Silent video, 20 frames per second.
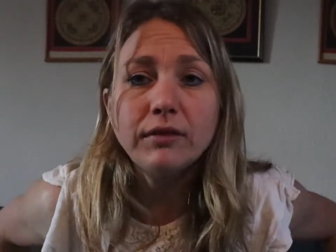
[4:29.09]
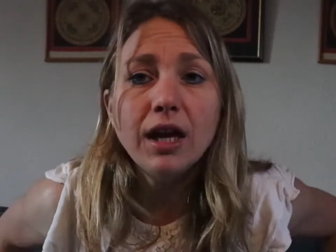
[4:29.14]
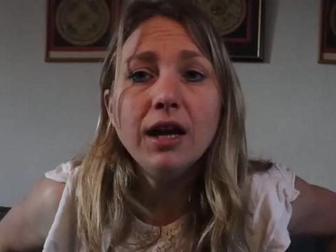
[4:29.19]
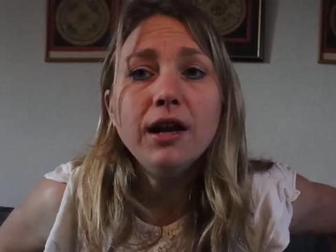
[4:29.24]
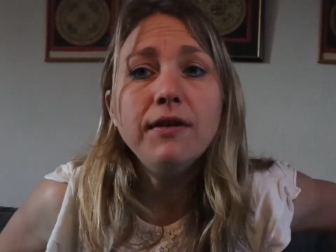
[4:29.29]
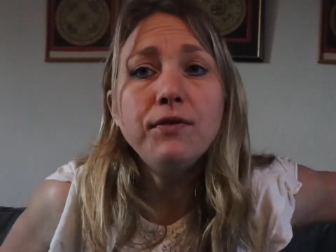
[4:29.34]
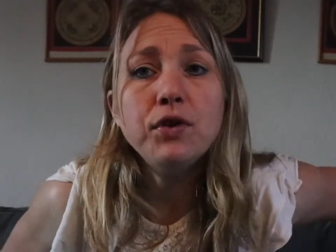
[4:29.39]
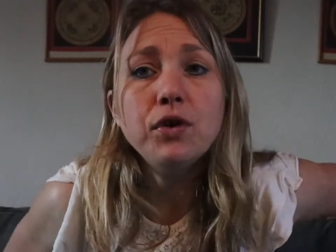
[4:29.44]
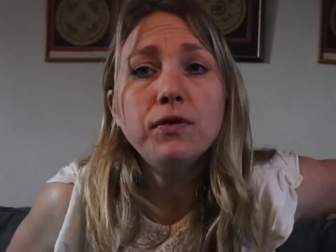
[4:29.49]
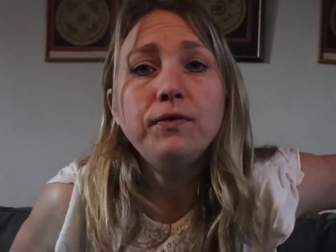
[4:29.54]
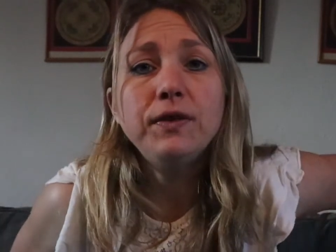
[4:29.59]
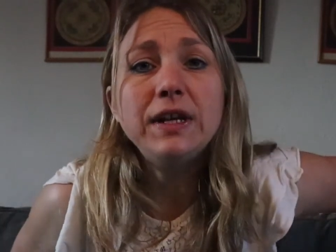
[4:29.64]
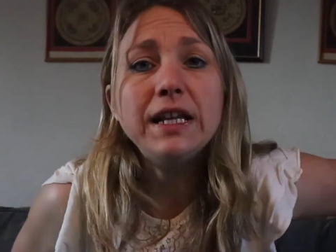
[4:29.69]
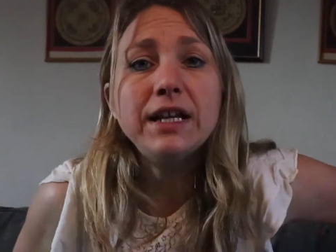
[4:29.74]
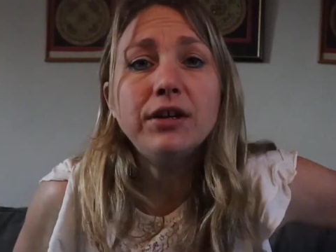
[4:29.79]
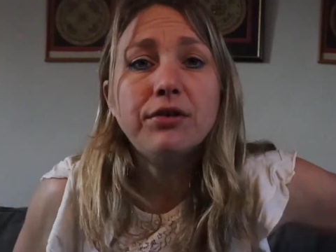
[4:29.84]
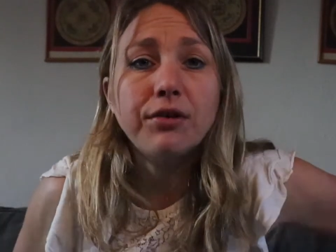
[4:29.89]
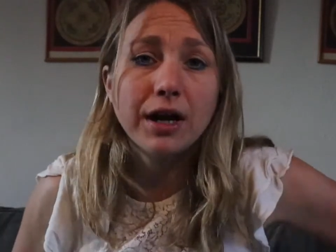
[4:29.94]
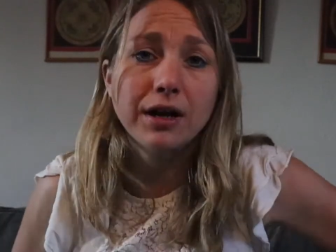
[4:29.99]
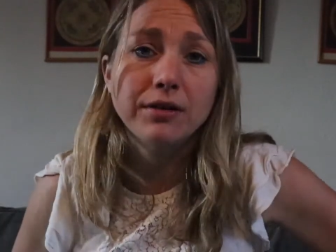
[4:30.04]
If you're
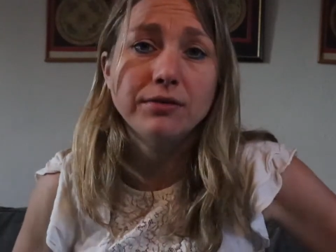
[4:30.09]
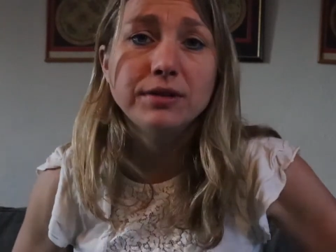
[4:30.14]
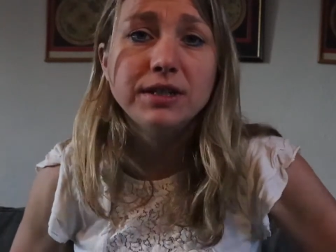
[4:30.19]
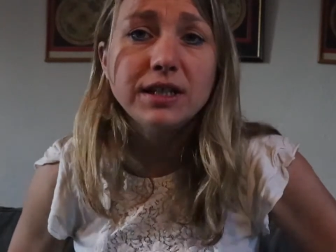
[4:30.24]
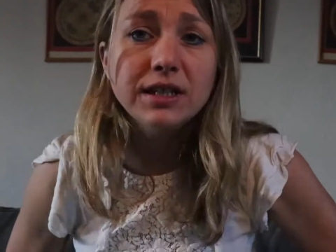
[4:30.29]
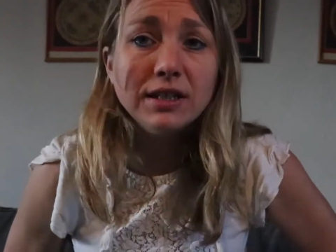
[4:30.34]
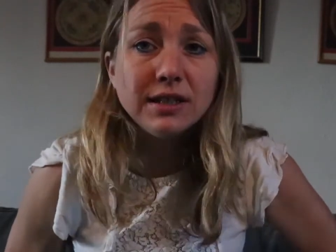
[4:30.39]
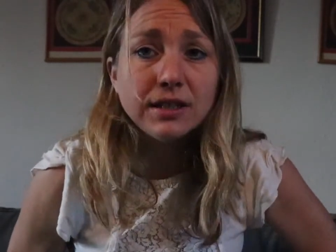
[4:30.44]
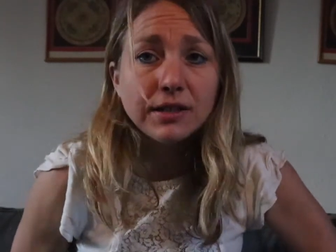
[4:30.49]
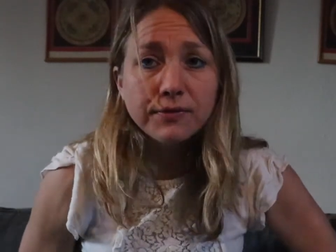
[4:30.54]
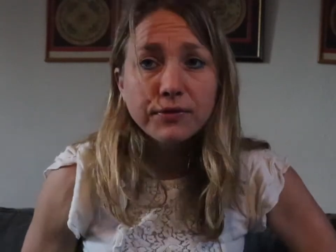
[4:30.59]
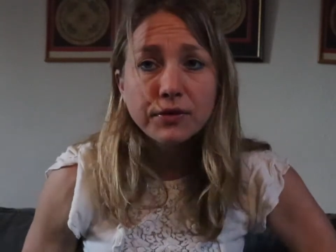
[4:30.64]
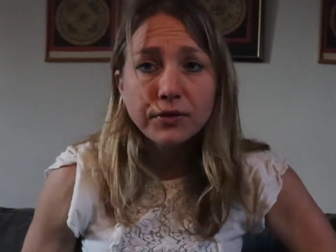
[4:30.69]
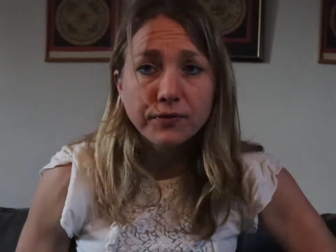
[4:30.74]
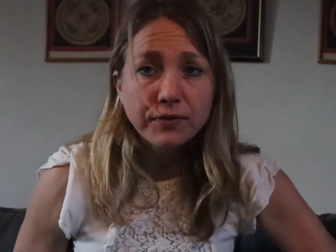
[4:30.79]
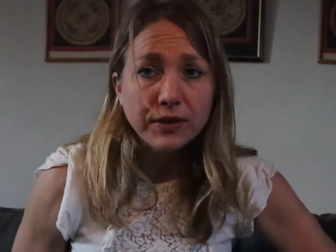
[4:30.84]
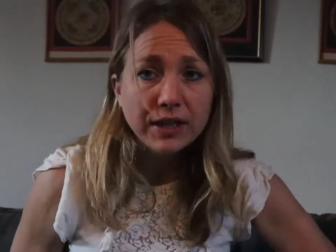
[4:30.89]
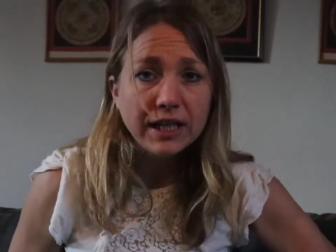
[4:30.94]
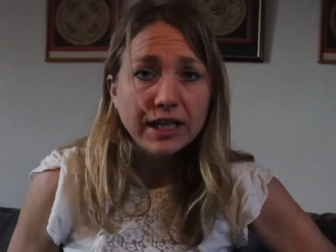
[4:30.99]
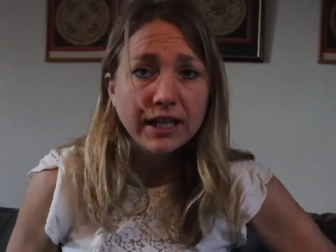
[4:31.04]
feeling grounded, if you're
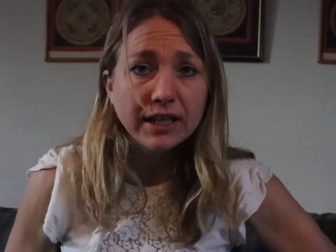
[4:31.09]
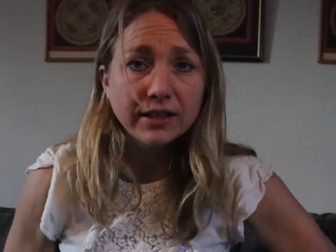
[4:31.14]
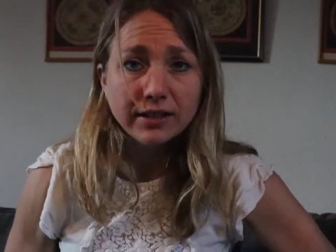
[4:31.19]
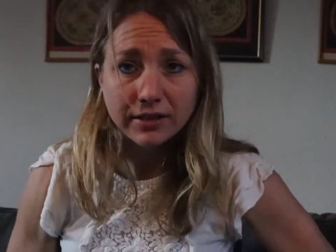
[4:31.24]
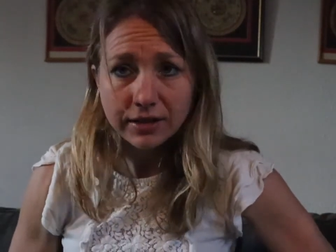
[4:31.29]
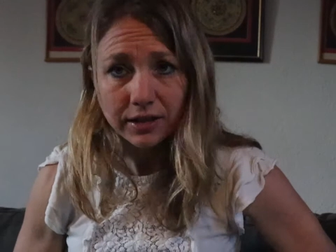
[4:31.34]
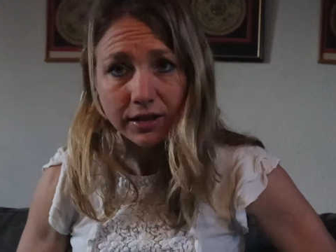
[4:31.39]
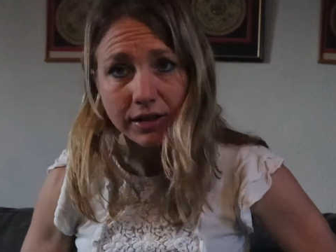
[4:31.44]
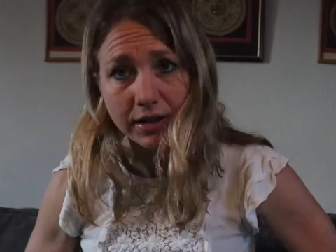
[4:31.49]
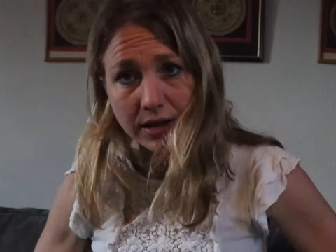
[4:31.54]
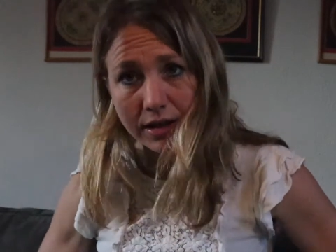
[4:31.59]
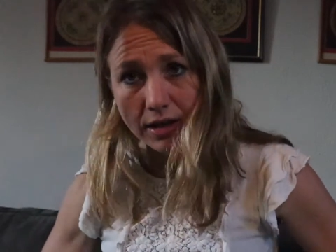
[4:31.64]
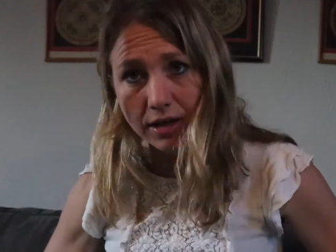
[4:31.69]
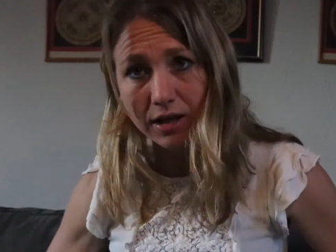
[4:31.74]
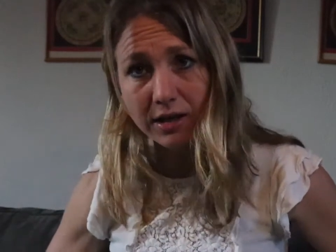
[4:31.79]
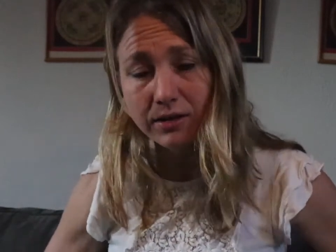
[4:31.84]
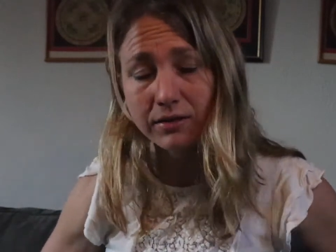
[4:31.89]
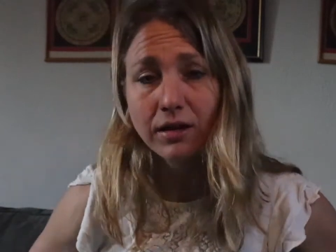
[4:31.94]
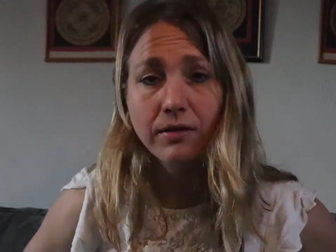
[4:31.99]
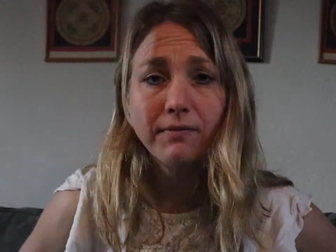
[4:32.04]
feeling
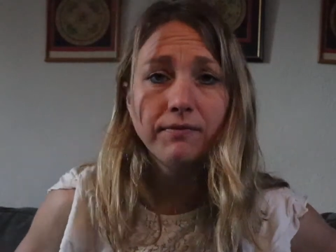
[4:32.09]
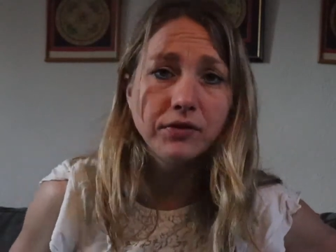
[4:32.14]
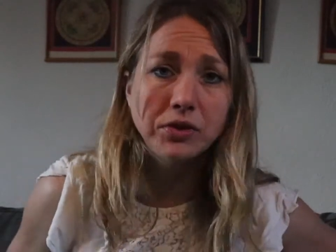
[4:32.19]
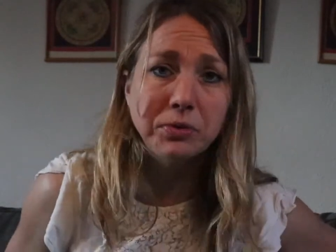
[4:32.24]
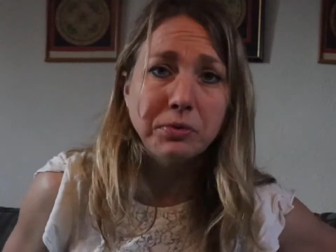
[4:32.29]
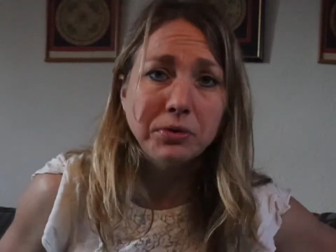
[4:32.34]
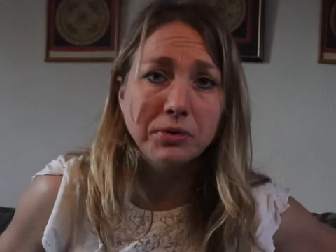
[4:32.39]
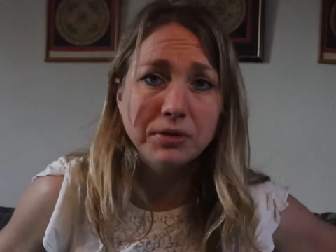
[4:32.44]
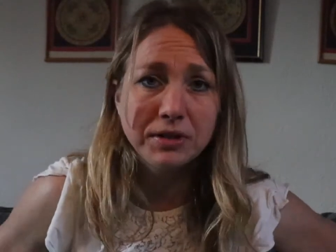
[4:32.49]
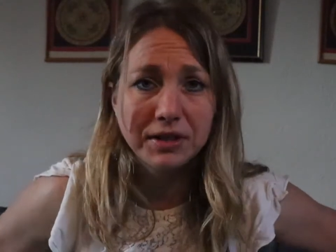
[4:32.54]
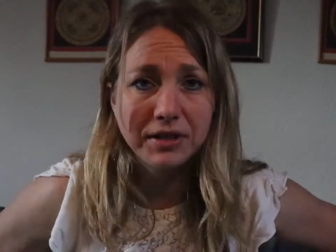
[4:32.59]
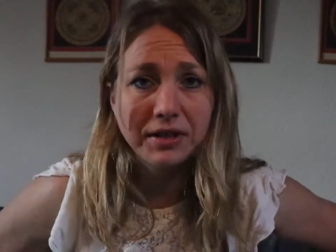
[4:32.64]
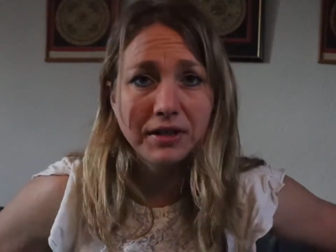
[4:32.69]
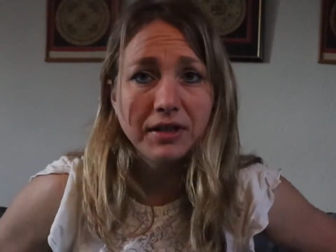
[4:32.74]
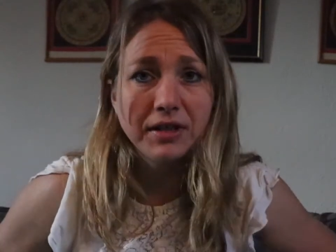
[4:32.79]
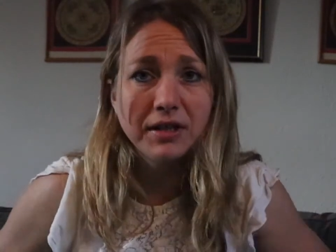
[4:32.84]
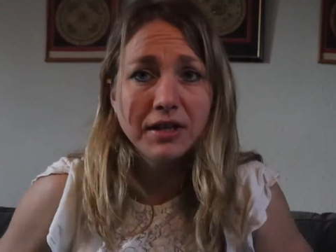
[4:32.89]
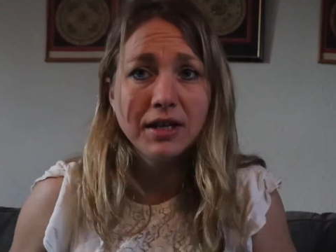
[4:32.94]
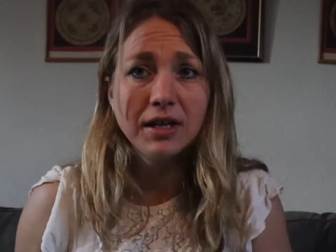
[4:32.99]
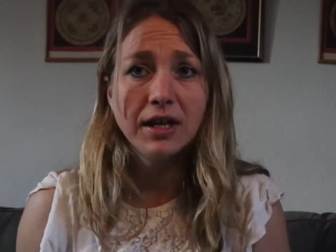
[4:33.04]
comfortable to